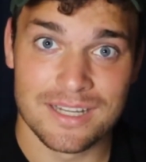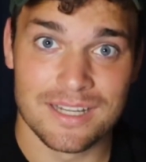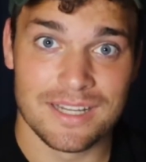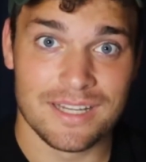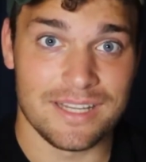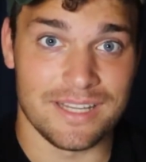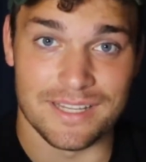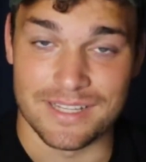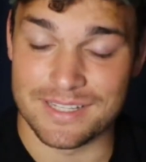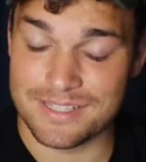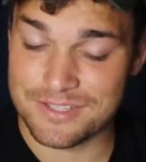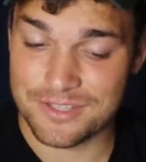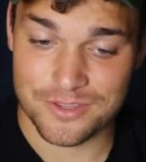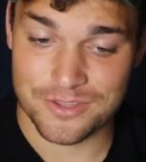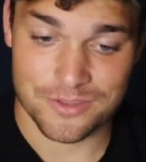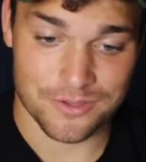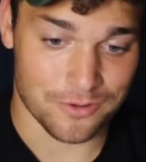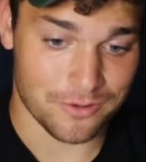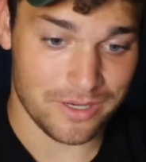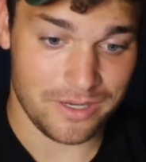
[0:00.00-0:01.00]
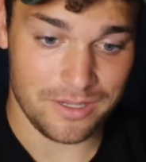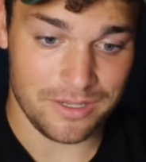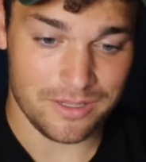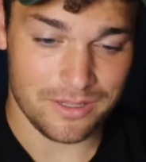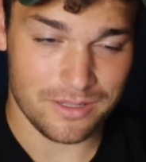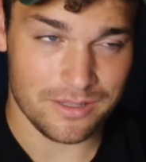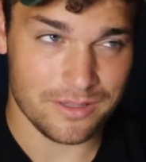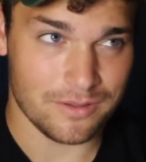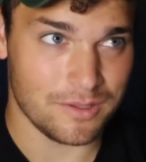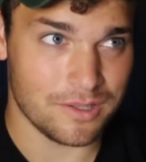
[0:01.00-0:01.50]
He is
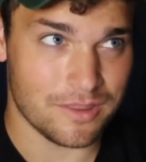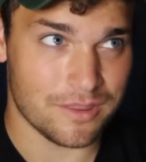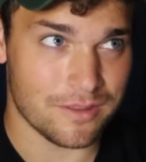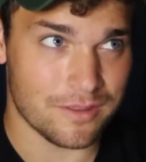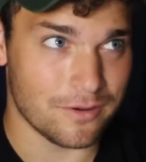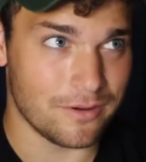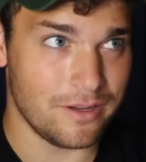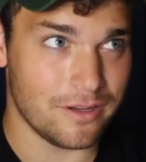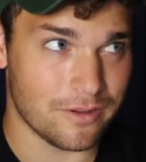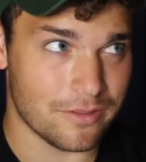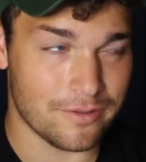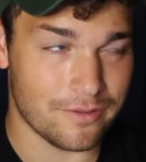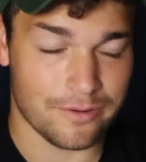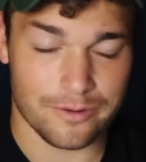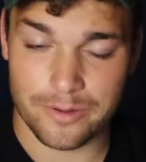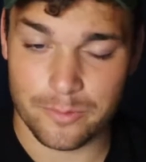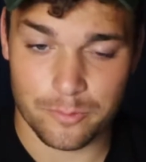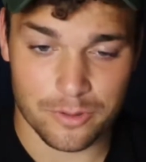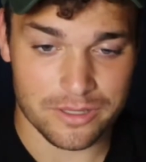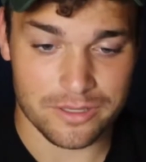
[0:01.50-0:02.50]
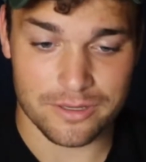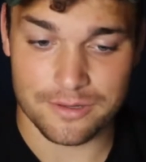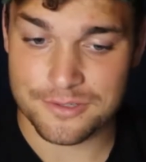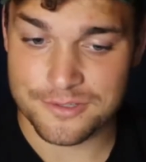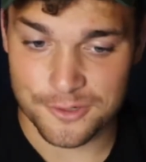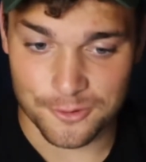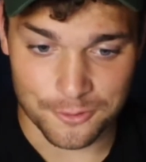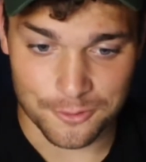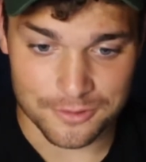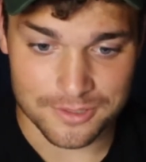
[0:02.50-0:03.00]
30 or 31 years
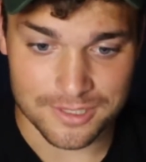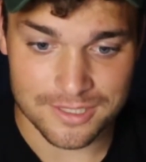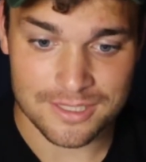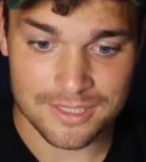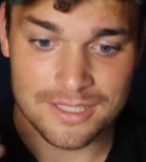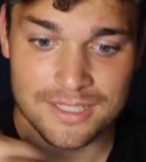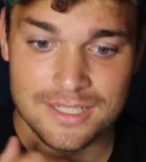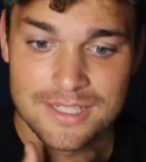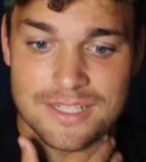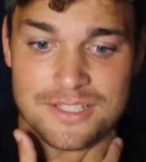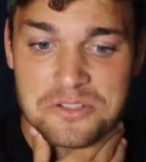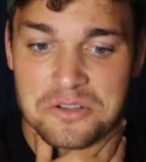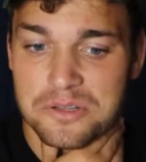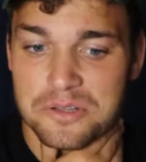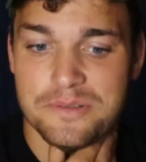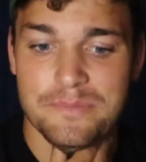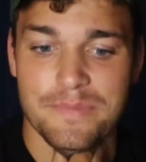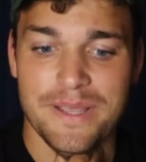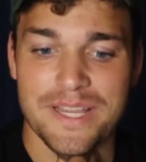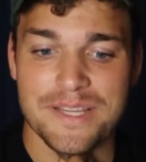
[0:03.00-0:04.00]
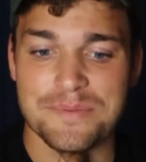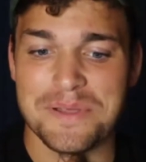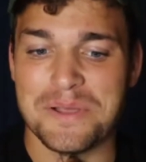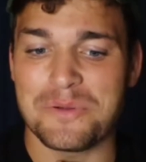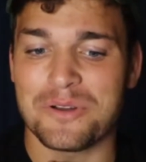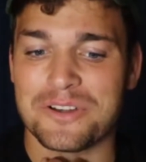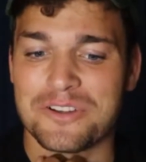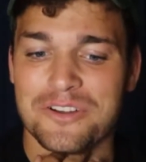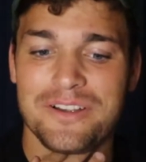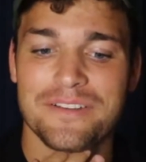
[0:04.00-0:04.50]
old. So it makes me
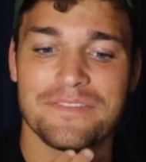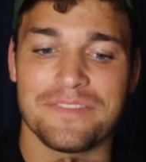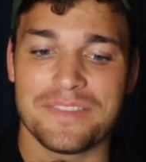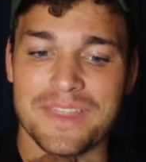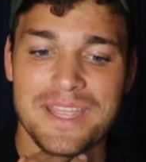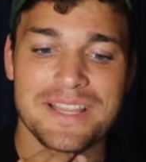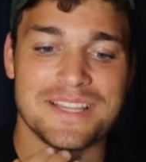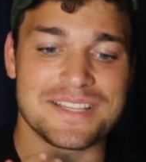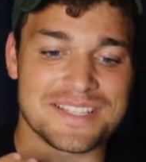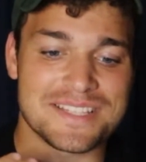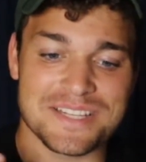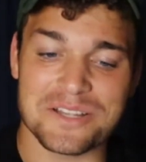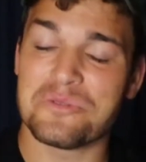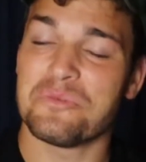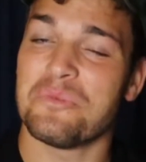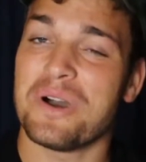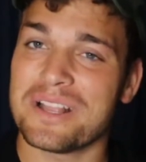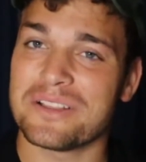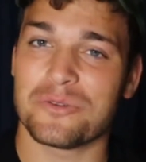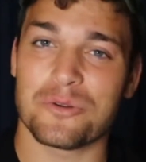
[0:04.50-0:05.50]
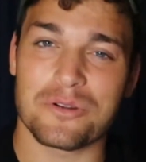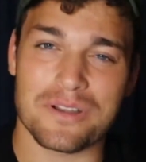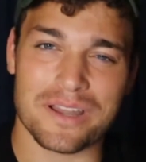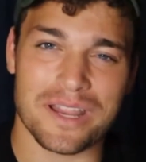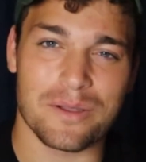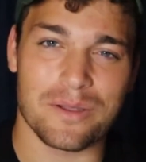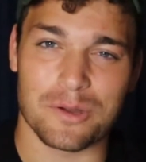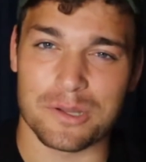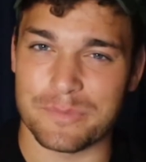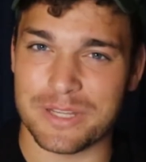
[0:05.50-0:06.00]
wonder if they still want Gordon
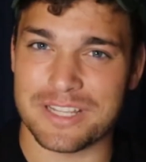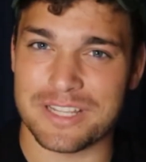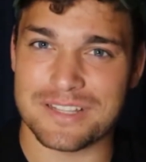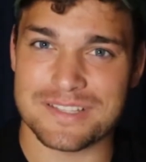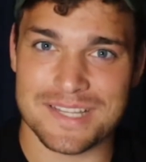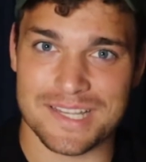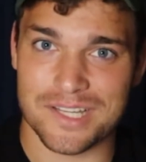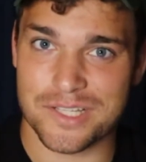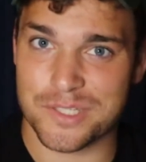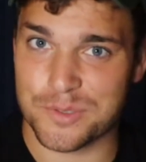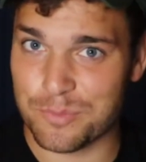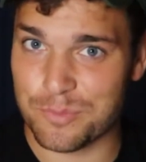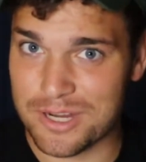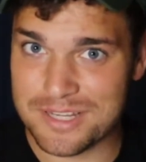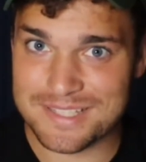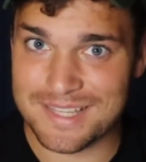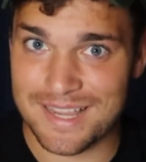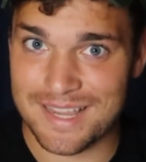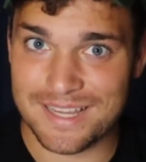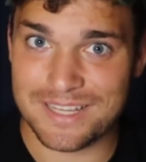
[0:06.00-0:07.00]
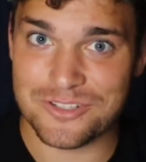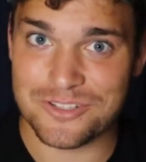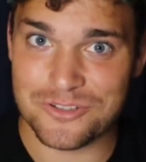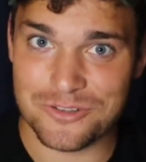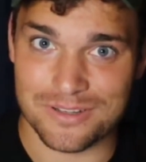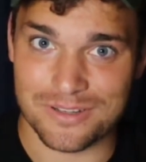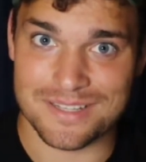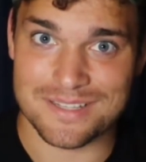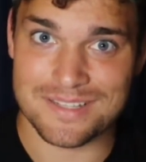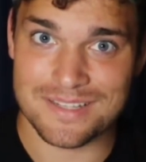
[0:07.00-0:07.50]
Hayward because they expressed that
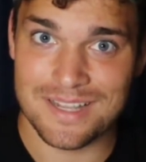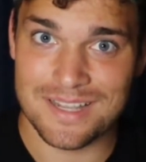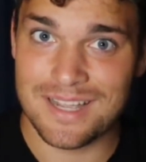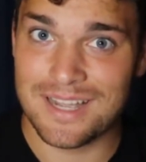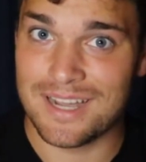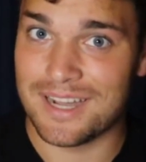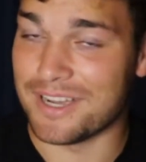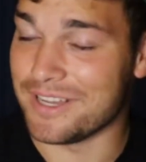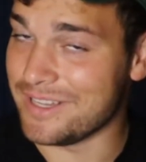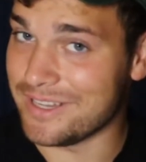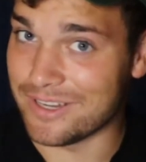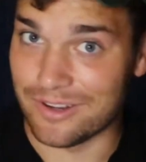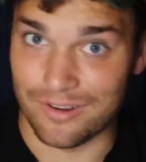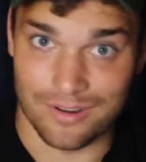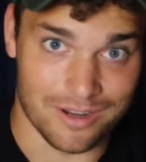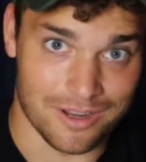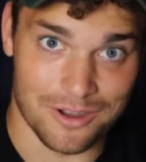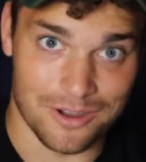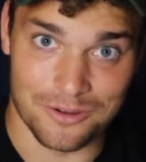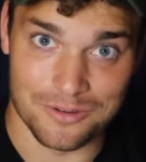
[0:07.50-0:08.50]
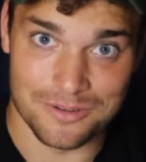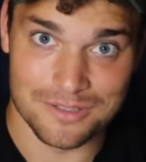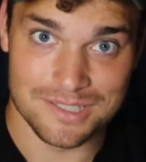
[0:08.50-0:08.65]
interest a year ago.